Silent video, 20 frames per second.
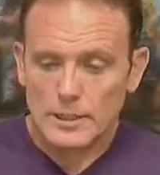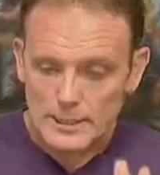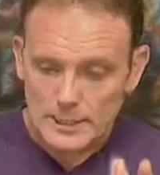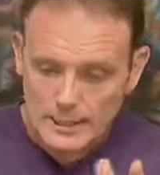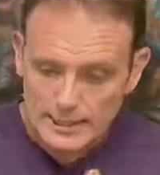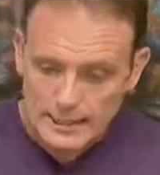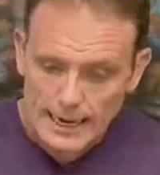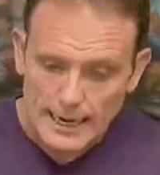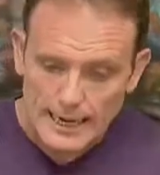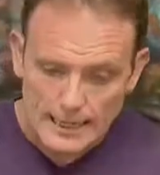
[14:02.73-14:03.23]
going to
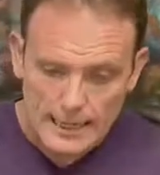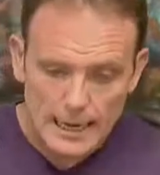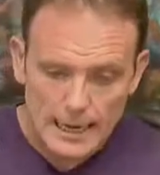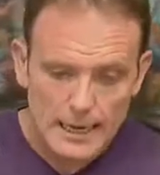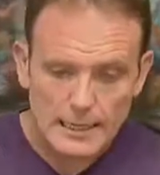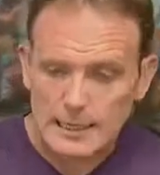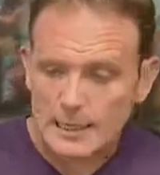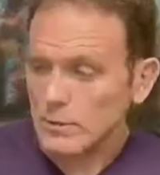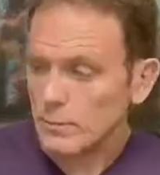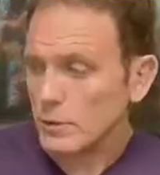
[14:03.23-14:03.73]
detect
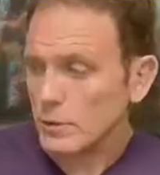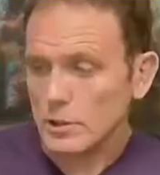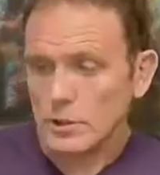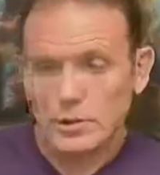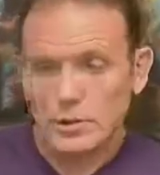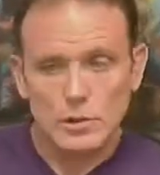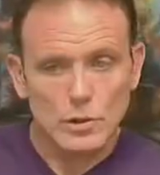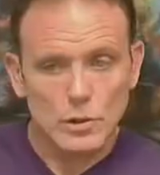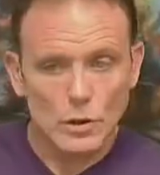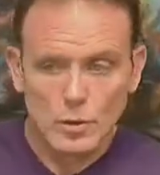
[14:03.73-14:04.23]
that and we're
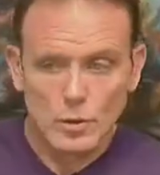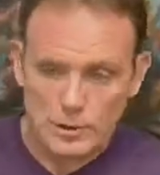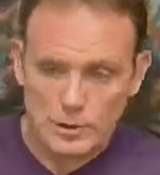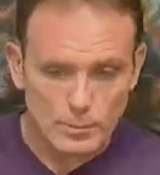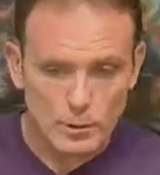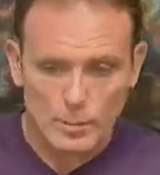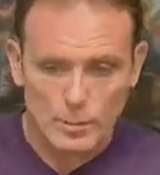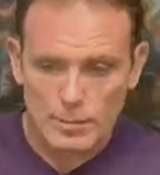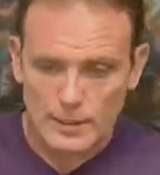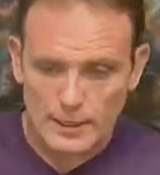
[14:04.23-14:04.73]
just not
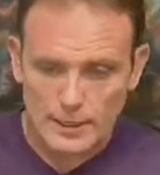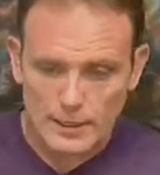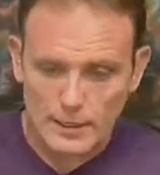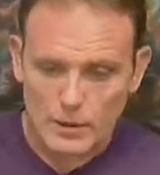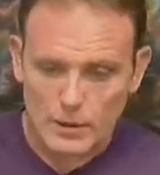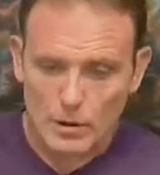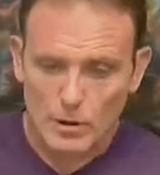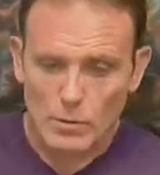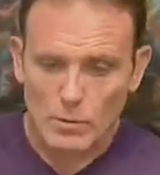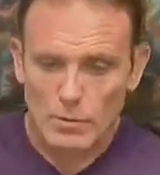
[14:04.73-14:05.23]
going to propagate
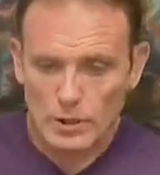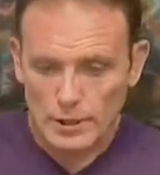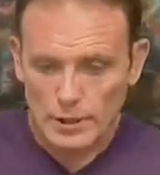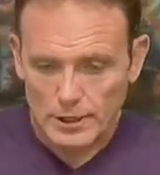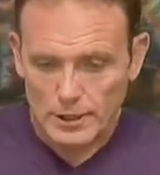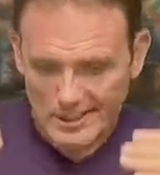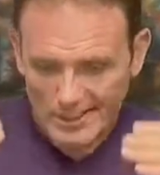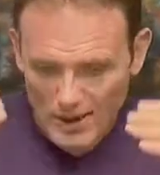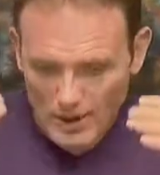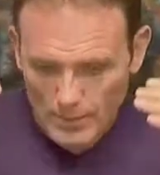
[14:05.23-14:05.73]
the call. We're
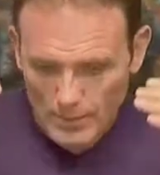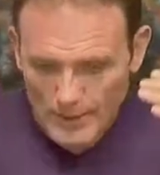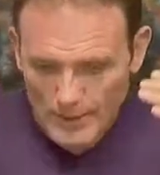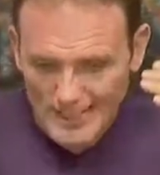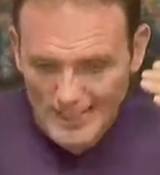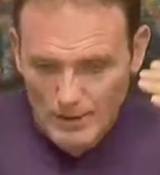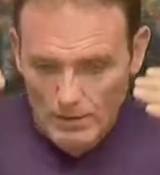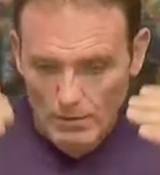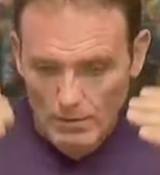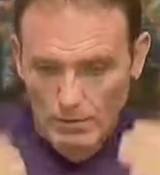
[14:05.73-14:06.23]
going to
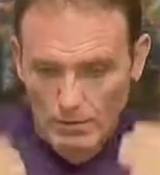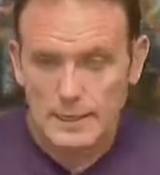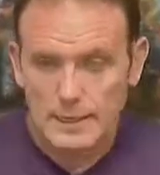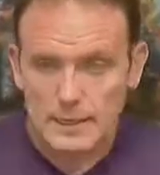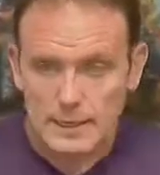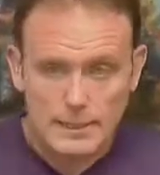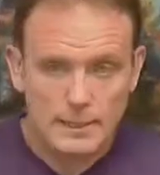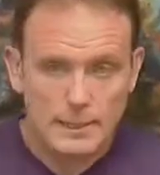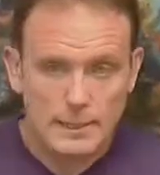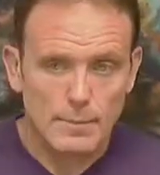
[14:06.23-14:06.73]
terminate it
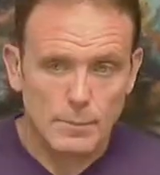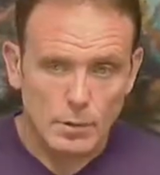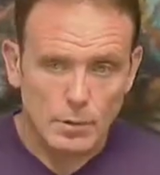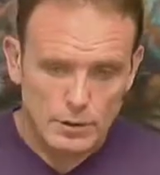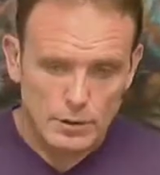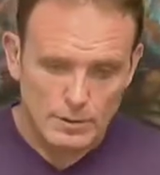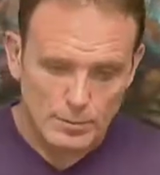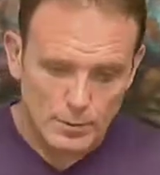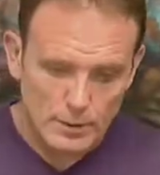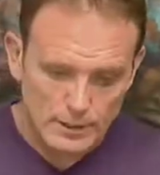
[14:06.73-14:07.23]
right at that
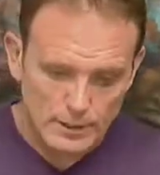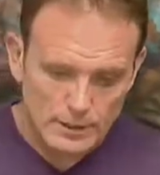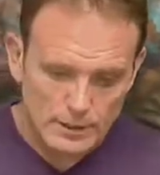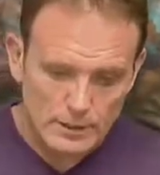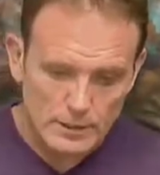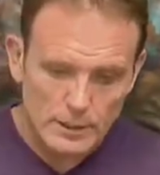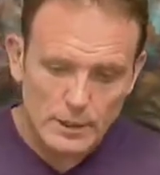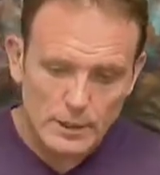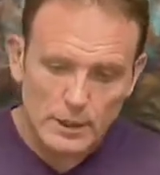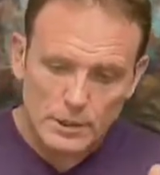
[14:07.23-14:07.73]
point of
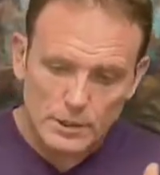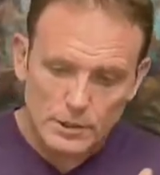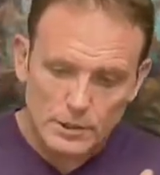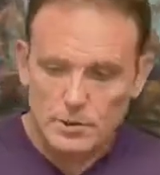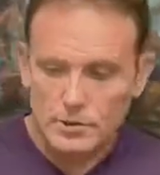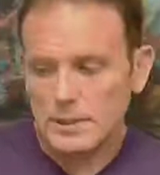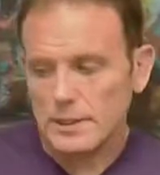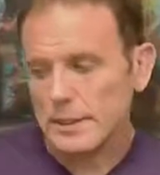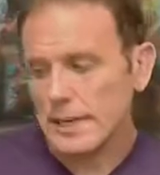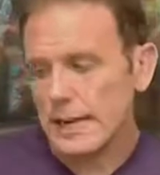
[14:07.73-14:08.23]
presence.
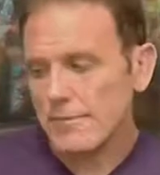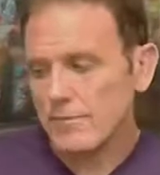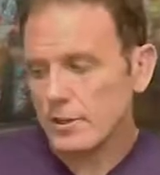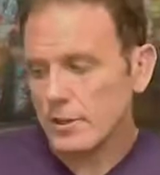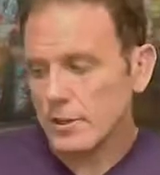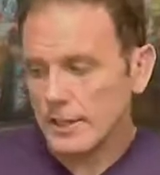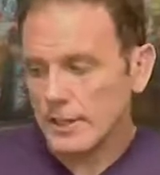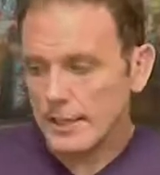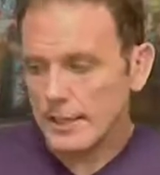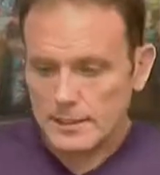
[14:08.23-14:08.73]
So it
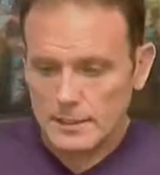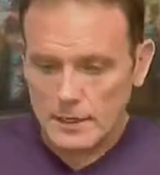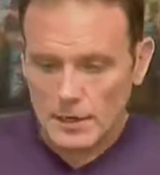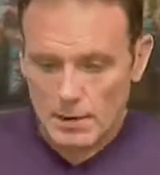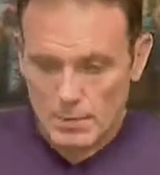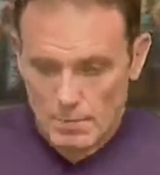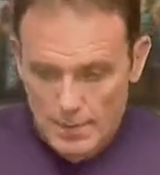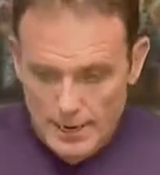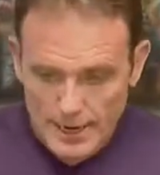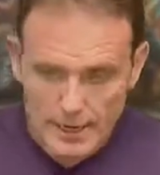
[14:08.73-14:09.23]
never hits
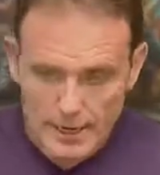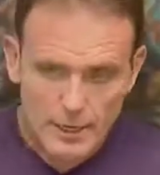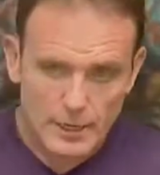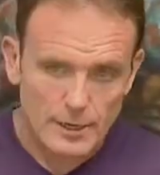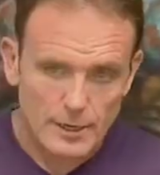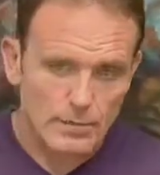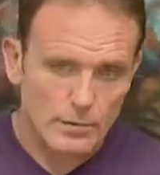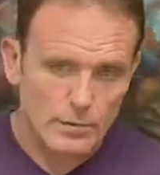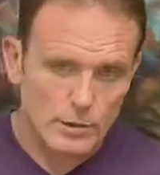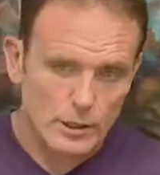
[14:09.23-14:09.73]
our
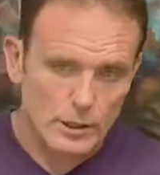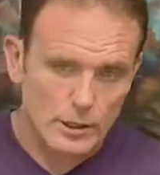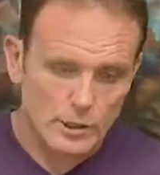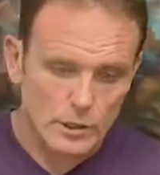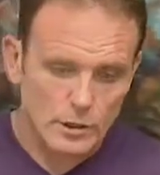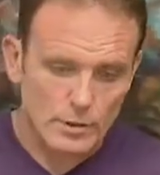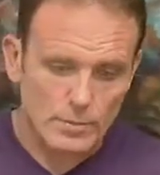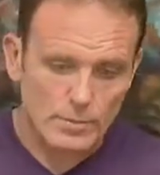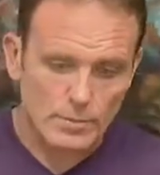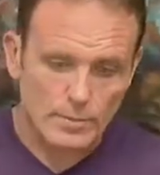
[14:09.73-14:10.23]
main
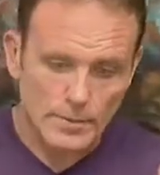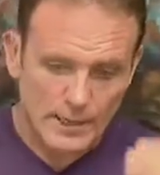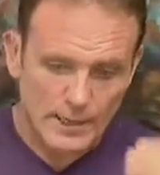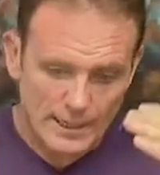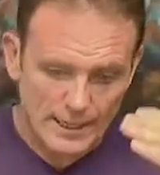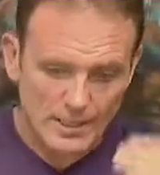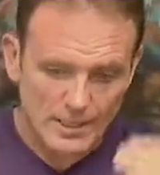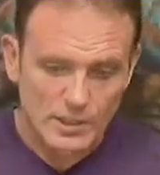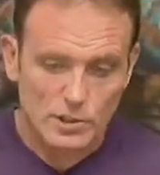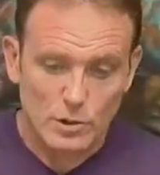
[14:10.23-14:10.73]
infrastructure.
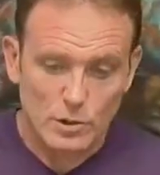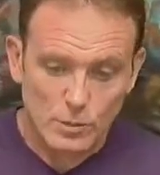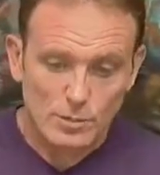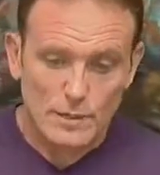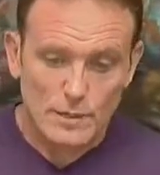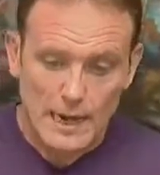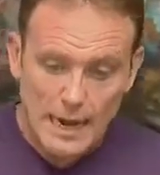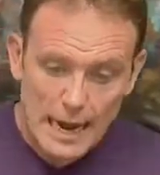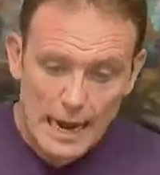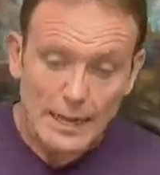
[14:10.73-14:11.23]
It gets
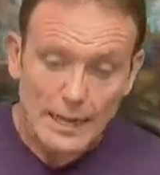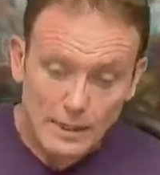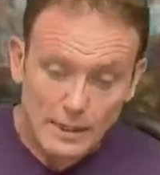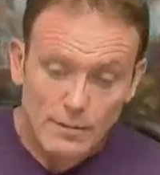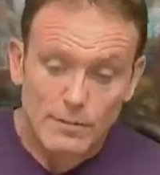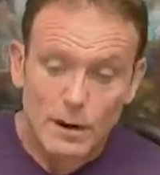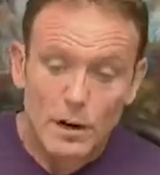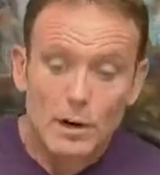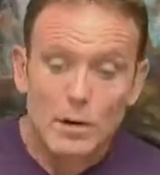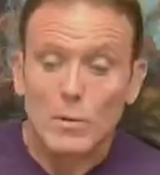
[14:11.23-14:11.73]
stopped at
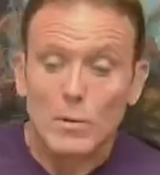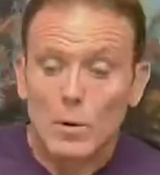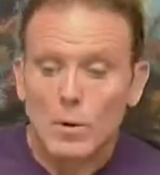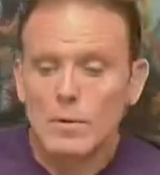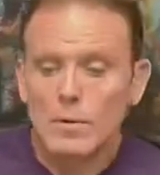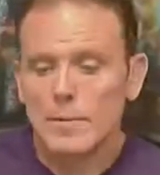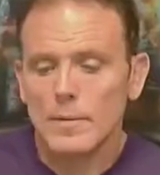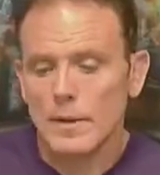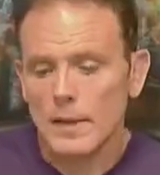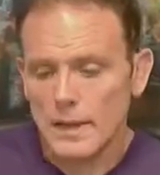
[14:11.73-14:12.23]
the
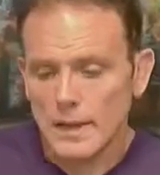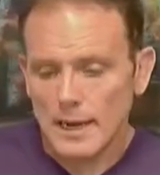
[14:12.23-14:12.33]
firewall.